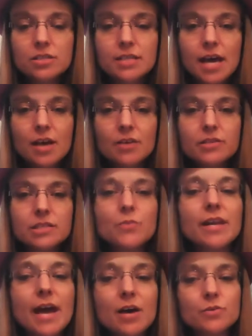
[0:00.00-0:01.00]
Tell
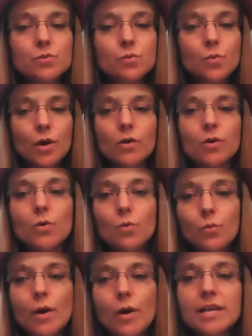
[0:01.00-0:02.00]
someone else
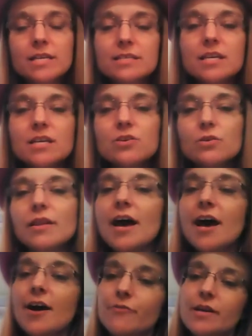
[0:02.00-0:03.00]
what is it you
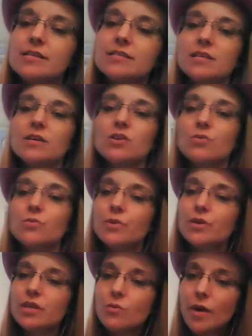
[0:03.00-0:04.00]
love? What is it you
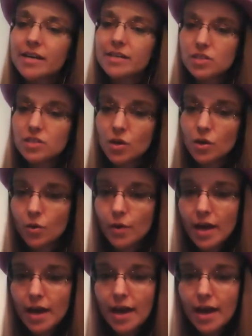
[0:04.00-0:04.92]
really want to do?